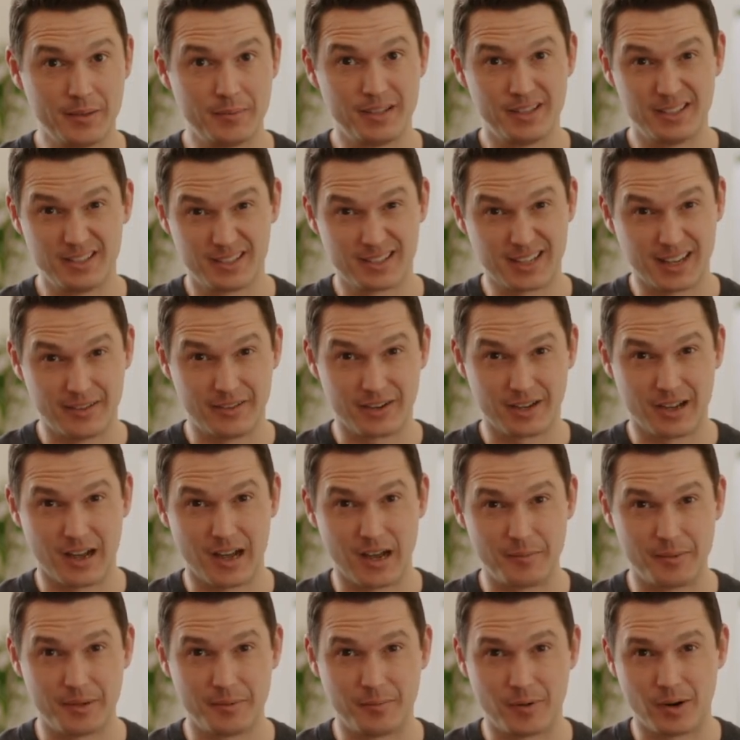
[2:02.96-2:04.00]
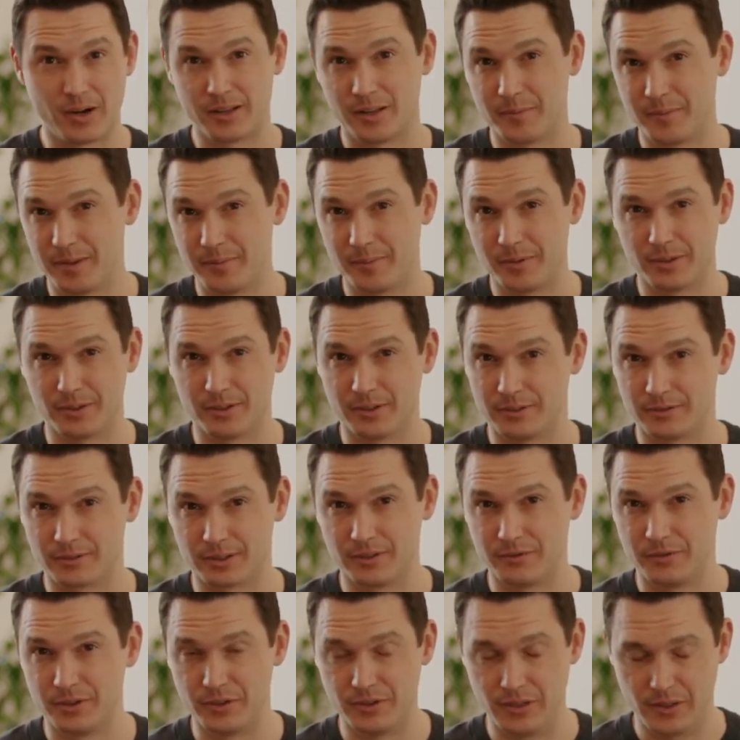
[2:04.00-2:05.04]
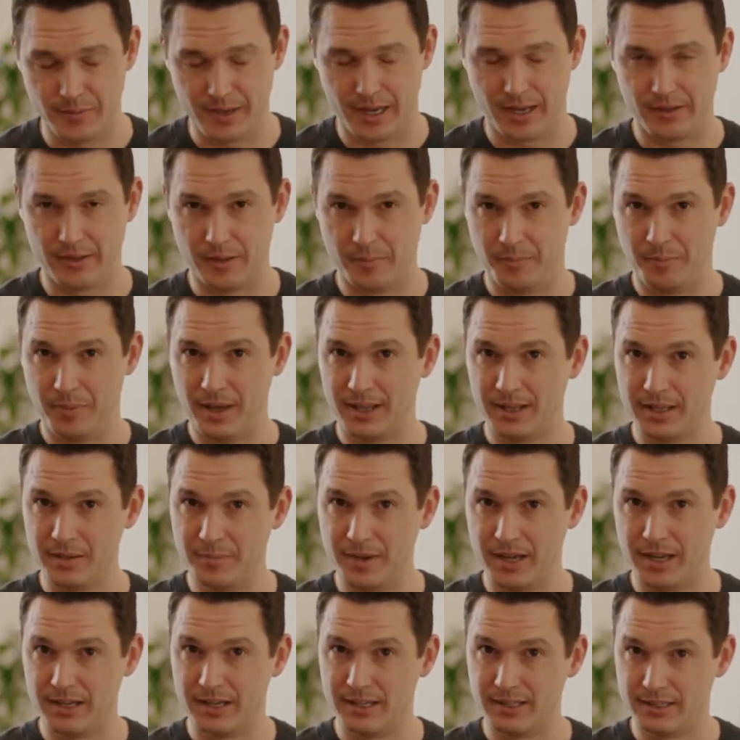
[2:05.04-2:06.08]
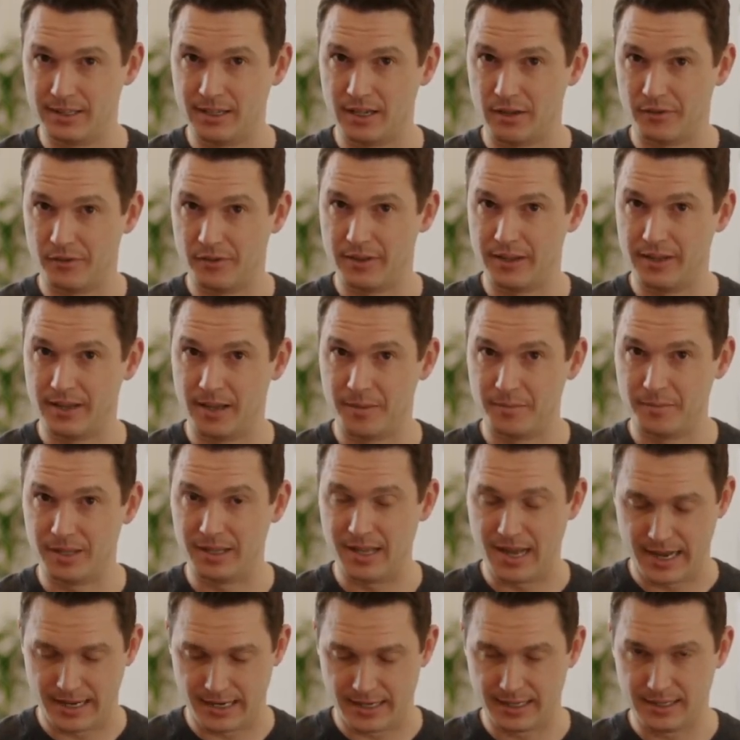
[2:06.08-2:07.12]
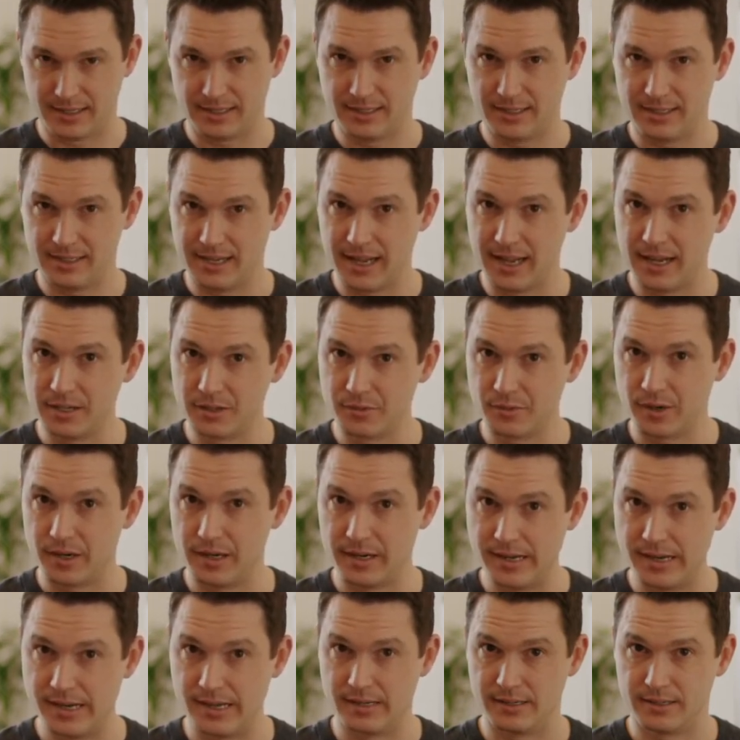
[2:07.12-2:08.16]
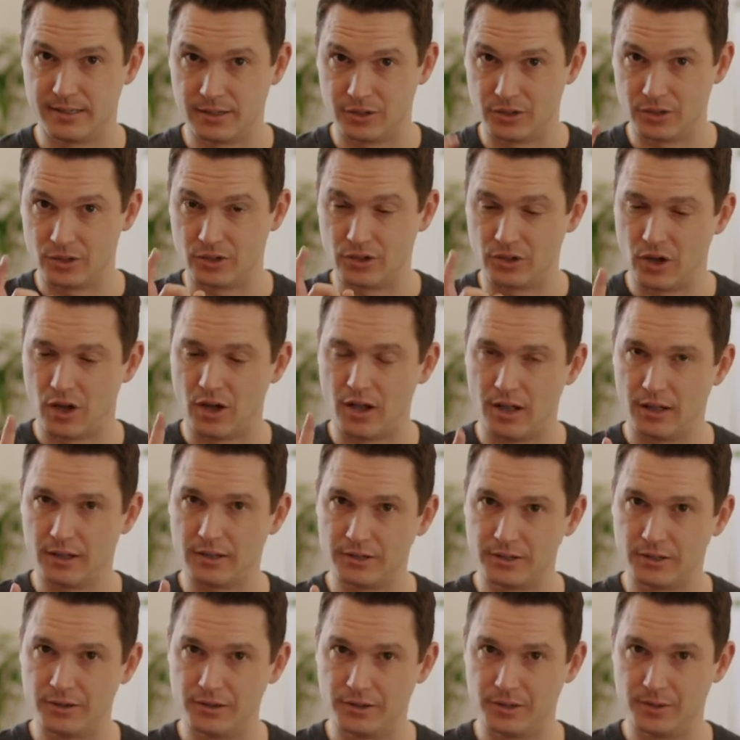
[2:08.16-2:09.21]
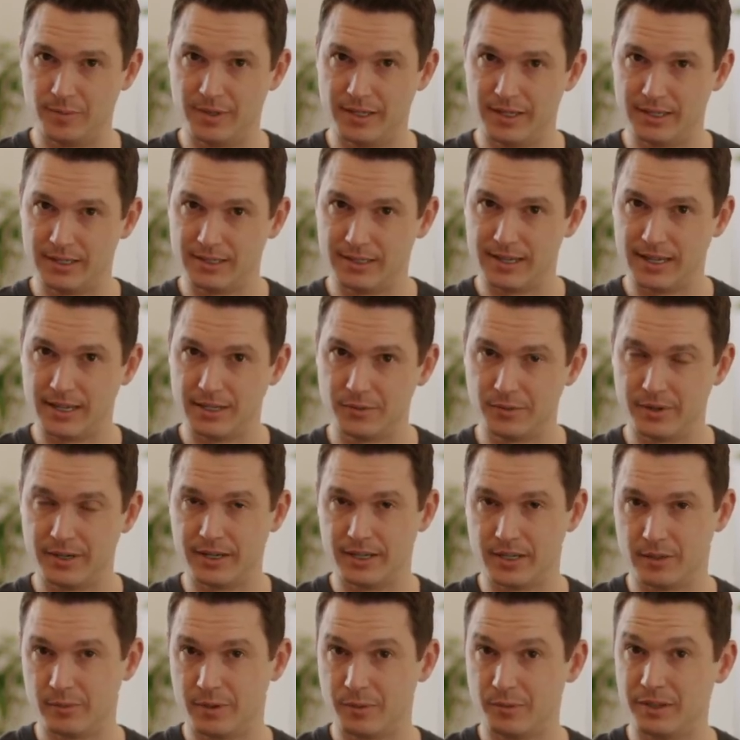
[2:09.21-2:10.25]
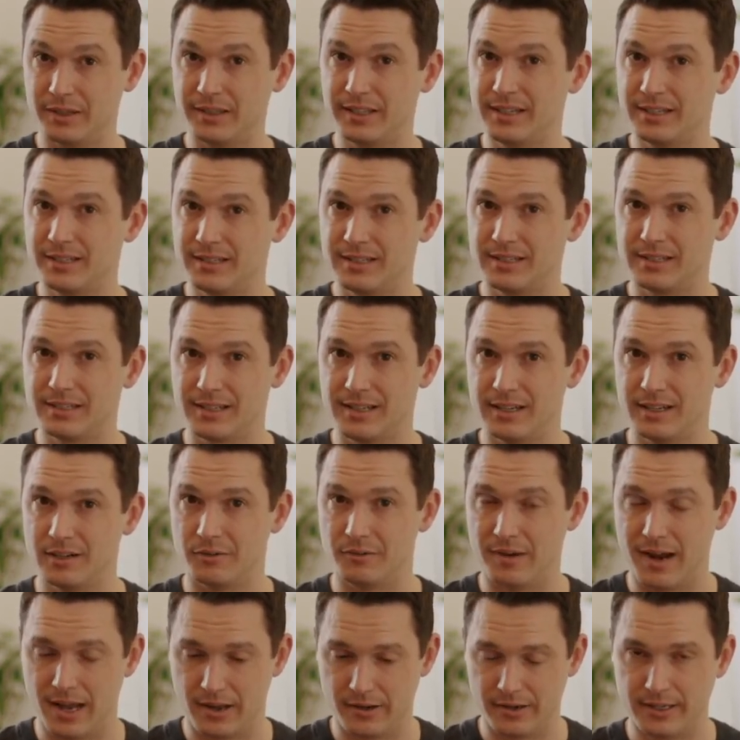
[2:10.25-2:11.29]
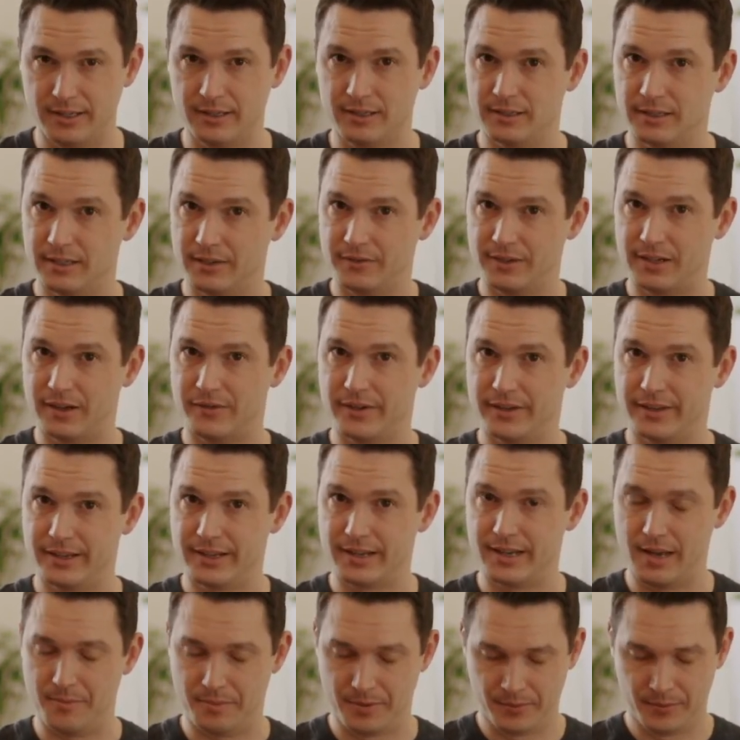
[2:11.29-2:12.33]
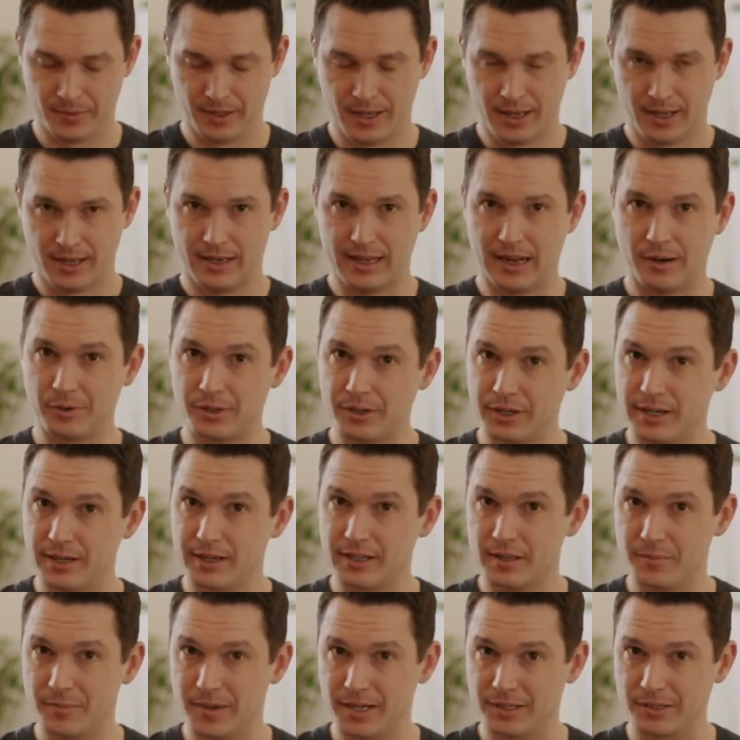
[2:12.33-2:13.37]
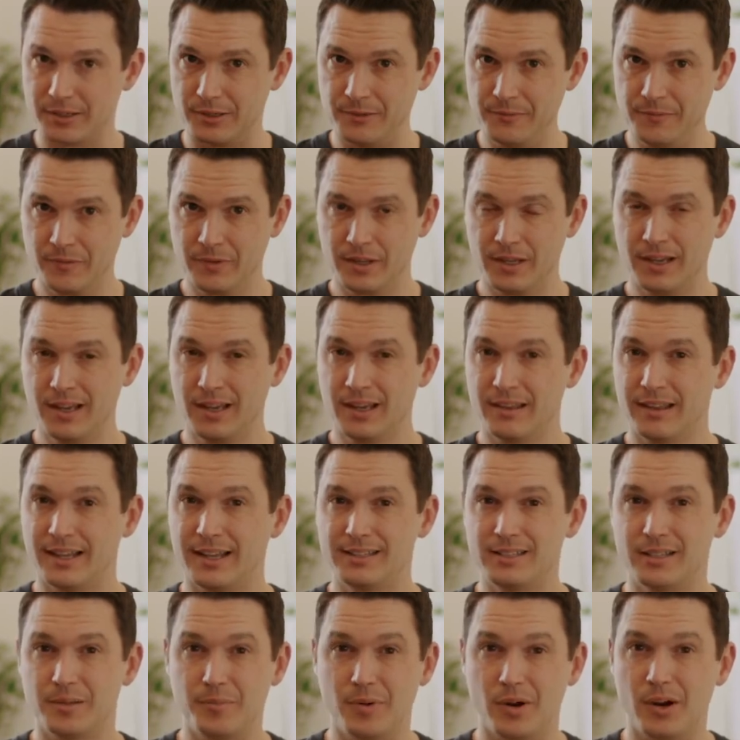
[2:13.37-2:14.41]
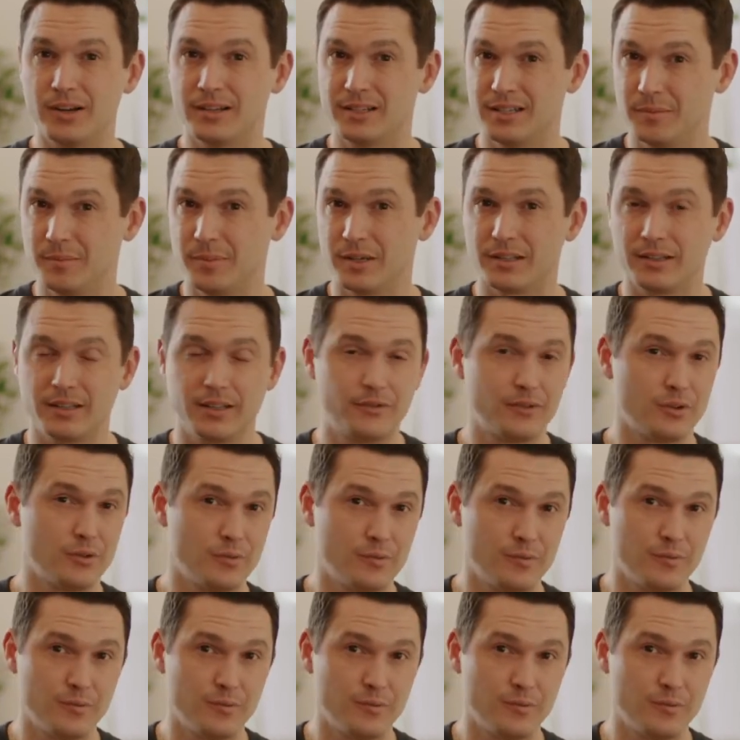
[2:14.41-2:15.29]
but this is kind of a common part that people are confused about. The belly button itself, or the umbilicus, stays where it is, the stalk, so to speak, stays where it is, and we release the skin around it, lift everything up. Now we're looking at the muscle. That's the part typically for